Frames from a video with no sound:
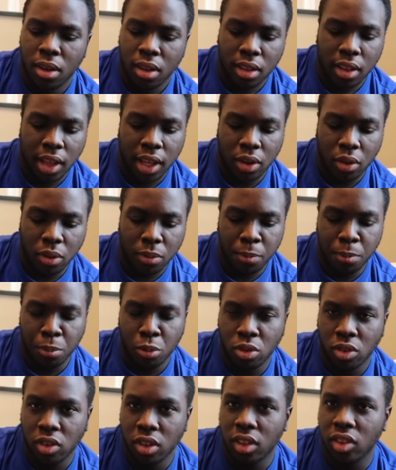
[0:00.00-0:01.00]
Like,
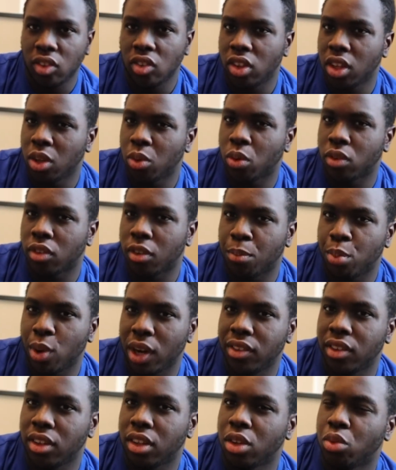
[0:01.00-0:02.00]
most of these sequels have
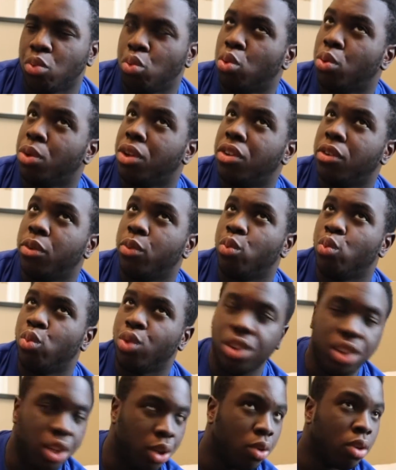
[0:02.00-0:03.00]
practically ruined
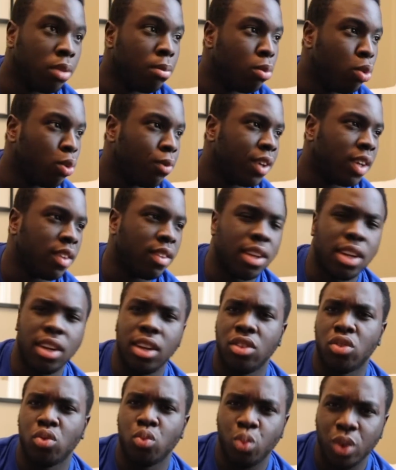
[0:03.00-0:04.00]
really good movies, and
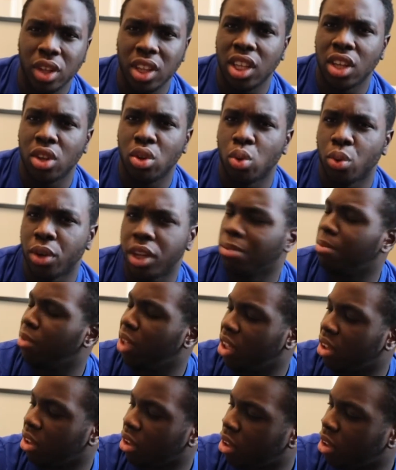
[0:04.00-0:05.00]
it's really annoying
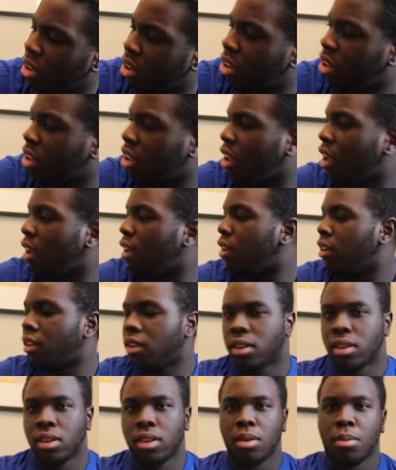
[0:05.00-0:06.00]
me.
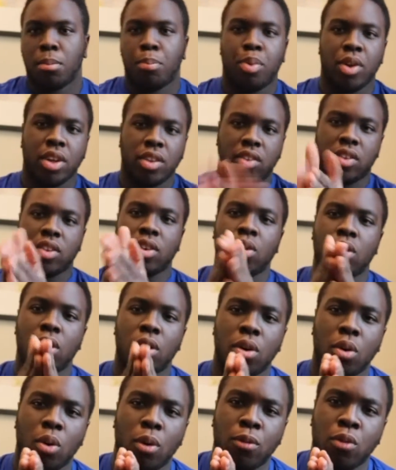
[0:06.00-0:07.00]
But
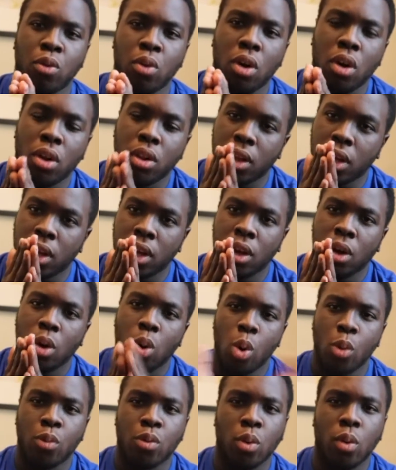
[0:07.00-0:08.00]
overall,
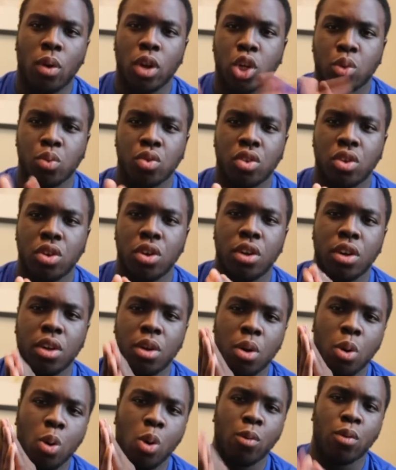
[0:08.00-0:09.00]
Overwatch was good.
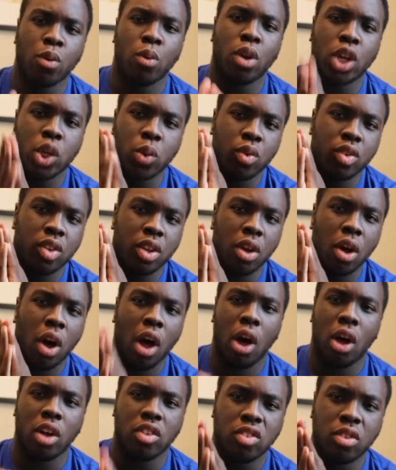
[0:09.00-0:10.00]
Overwatch was an
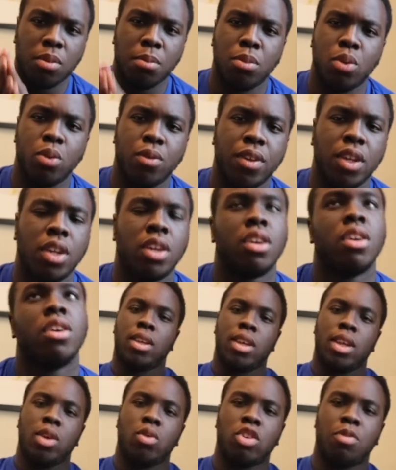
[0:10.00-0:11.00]
awesome movie.
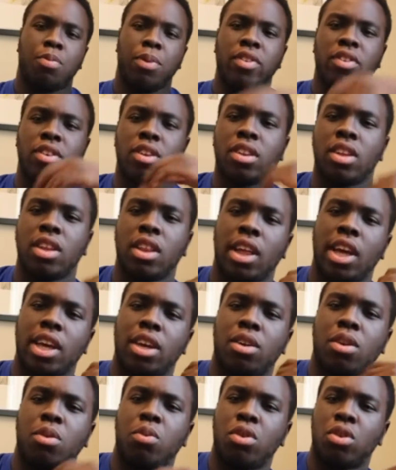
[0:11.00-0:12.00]
It was basically
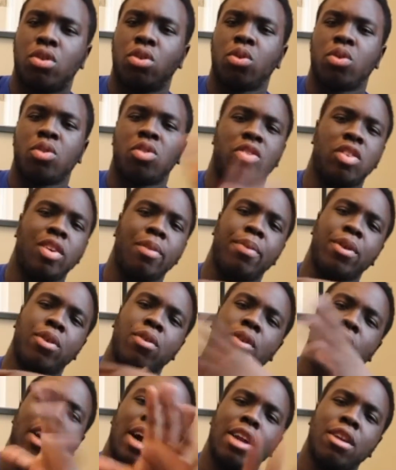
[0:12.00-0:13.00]
like one of those
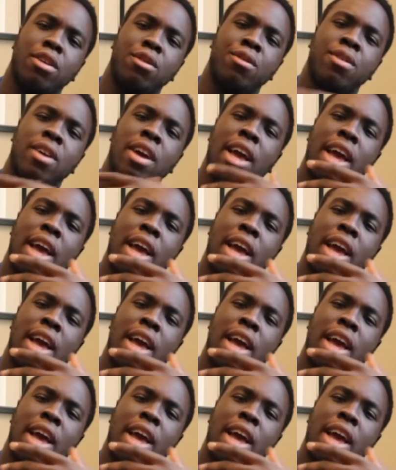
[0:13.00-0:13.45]
typical kind of